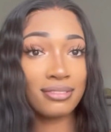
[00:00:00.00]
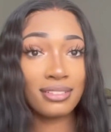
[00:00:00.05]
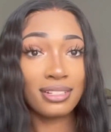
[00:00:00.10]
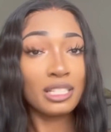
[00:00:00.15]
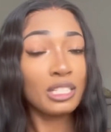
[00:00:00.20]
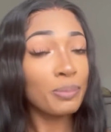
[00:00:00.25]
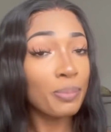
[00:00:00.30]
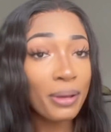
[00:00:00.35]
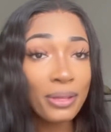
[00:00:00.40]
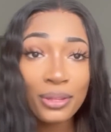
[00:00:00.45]

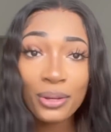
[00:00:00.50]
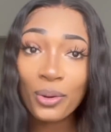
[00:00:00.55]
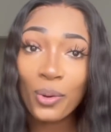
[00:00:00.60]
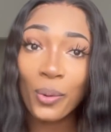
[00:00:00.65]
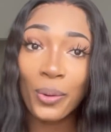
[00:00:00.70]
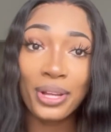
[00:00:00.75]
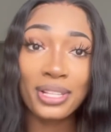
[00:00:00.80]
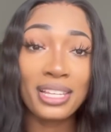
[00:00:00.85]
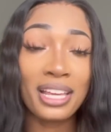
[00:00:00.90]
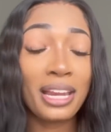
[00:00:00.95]
Spend the
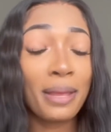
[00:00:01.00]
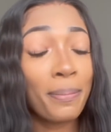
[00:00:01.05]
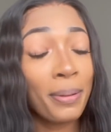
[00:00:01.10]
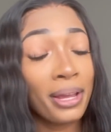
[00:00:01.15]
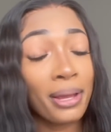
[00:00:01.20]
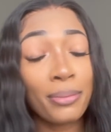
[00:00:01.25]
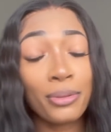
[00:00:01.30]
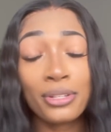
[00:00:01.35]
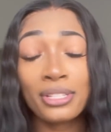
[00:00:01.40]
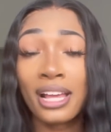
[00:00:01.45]
coins, honey.
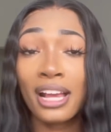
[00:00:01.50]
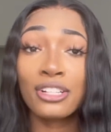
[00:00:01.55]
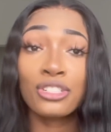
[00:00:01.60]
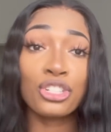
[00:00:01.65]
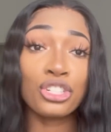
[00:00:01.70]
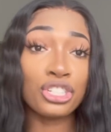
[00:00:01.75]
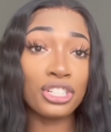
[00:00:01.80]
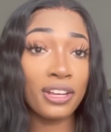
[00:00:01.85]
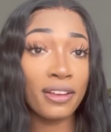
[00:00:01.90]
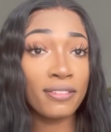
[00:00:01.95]
Pick up those
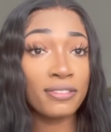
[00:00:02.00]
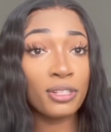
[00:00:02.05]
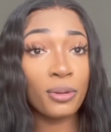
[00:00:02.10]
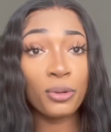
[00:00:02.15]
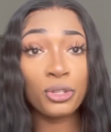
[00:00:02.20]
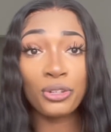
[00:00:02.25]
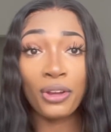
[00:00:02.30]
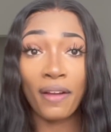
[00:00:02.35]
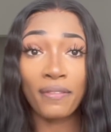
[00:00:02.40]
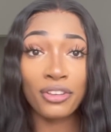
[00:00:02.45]
extra shifts. Do
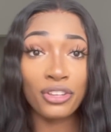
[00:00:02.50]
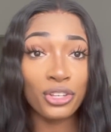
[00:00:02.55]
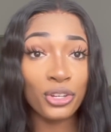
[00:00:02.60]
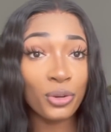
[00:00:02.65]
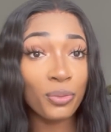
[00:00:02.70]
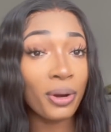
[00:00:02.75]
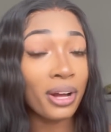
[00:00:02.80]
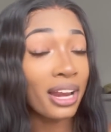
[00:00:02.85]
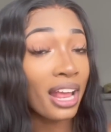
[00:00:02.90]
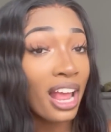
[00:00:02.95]
what you have to
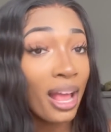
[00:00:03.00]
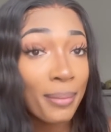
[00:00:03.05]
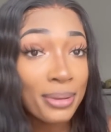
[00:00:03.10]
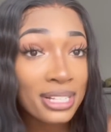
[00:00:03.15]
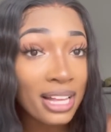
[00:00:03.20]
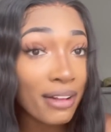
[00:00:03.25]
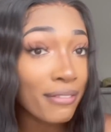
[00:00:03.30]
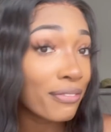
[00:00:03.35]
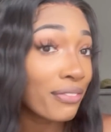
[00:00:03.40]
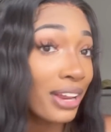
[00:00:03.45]
do. What
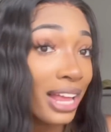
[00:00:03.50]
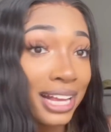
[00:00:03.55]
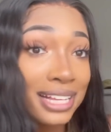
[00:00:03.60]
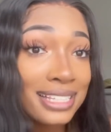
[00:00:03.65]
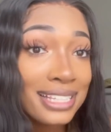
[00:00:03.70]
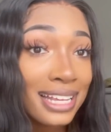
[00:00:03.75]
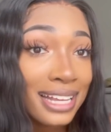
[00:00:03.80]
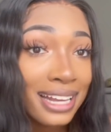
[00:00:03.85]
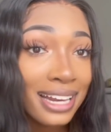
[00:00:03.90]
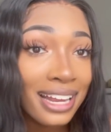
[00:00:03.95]
Amazon
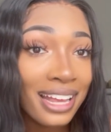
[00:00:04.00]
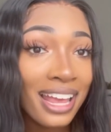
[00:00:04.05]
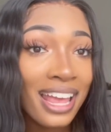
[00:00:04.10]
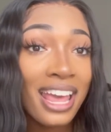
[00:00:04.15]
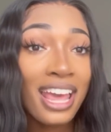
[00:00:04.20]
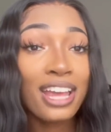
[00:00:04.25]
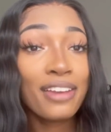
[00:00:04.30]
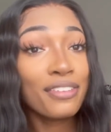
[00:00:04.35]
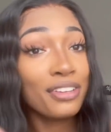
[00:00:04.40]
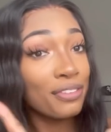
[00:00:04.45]
Flex it.
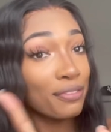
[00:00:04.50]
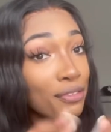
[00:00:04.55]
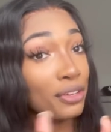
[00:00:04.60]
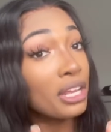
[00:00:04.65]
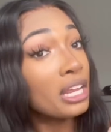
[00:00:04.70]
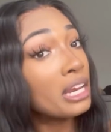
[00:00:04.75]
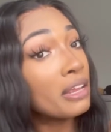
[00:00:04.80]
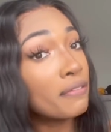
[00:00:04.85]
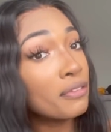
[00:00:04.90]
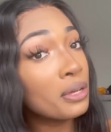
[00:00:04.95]
If
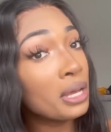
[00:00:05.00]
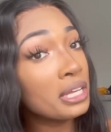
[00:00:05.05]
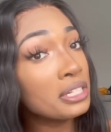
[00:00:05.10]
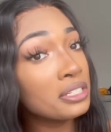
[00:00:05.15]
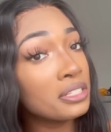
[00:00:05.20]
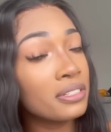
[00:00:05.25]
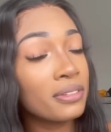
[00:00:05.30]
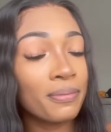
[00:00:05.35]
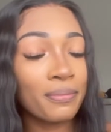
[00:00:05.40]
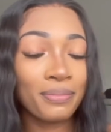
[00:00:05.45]

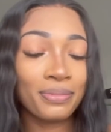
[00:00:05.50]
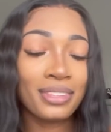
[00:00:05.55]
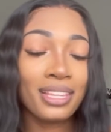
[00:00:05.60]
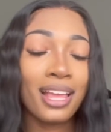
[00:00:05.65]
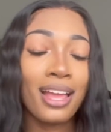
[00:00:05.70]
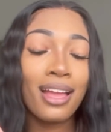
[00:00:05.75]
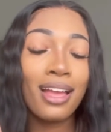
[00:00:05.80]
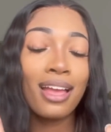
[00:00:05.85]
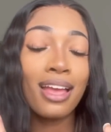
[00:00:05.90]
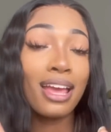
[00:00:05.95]

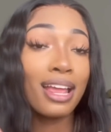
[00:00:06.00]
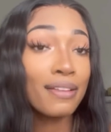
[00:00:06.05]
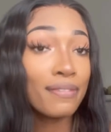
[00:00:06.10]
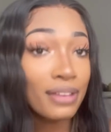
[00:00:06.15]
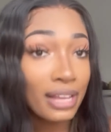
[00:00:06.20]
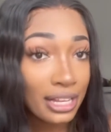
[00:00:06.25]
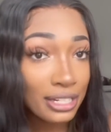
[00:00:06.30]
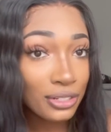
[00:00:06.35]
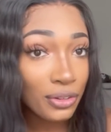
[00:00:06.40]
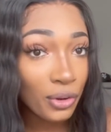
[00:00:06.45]

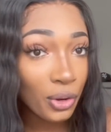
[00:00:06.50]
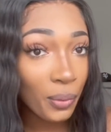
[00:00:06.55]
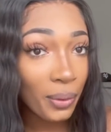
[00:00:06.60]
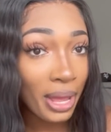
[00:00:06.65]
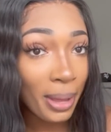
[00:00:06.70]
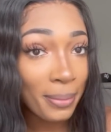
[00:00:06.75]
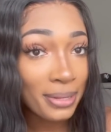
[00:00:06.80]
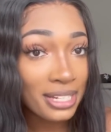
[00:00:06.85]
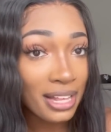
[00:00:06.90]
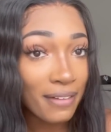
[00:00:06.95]
you guys don't know what
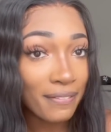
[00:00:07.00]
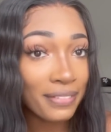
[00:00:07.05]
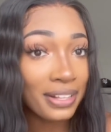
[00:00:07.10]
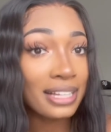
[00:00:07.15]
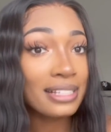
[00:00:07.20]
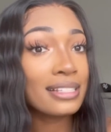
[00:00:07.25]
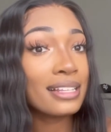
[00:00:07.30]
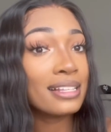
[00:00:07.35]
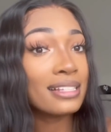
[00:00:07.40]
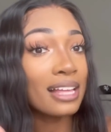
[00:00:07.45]
Amazon
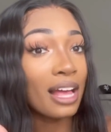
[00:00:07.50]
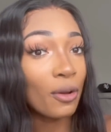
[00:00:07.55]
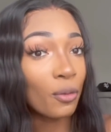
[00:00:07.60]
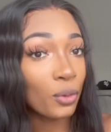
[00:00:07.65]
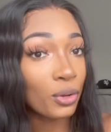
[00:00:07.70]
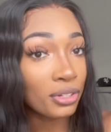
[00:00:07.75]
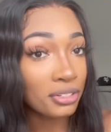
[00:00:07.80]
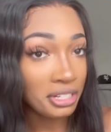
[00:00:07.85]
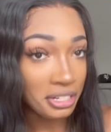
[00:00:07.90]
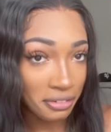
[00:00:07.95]
Flex is, I
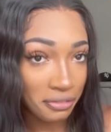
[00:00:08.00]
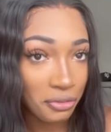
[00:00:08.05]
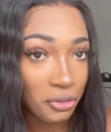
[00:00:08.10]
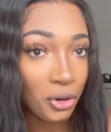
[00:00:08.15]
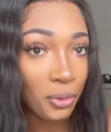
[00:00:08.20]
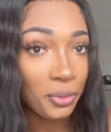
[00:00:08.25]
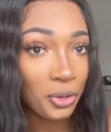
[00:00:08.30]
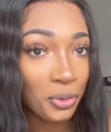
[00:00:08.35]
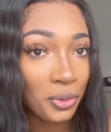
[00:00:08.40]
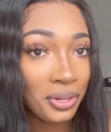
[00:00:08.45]
will
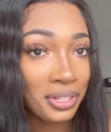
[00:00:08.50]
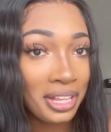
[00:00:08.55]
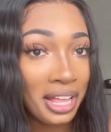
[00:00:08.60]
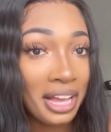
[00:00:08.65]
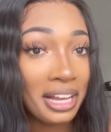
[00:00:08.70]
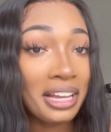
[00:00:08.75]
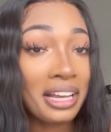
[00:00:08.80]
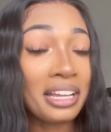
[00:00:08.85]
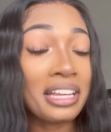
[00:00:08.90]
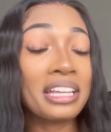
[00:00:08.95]
inform you on
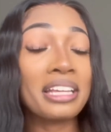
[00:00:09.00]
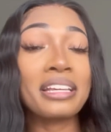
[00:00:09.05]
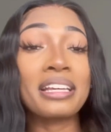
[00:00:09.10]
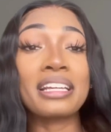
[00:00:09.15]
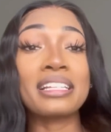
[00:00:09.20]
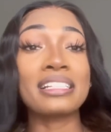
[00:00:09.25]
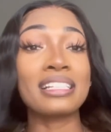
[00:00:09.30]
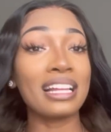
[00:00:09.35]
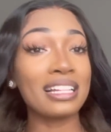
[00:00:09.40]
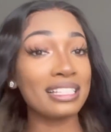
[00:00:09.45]
that, Gunny,
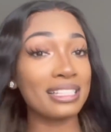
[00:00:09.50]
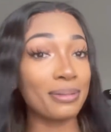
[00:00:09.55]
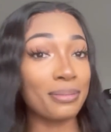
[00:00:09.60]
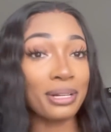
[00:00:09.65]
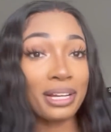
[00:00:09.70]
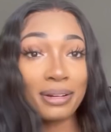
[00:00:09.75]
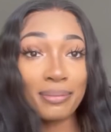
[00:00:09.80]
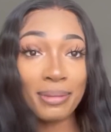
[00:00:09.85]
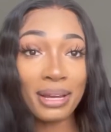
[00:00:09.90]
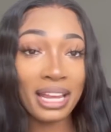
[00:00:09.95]
because that's some
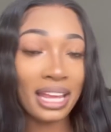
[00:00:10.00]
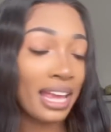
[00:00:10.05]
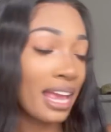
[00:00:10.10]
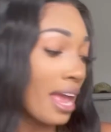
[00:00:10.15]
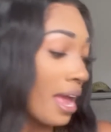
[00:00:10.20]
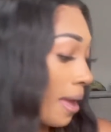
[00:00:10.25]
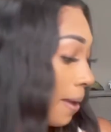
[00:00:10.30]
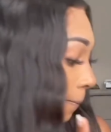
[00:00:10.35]
good money.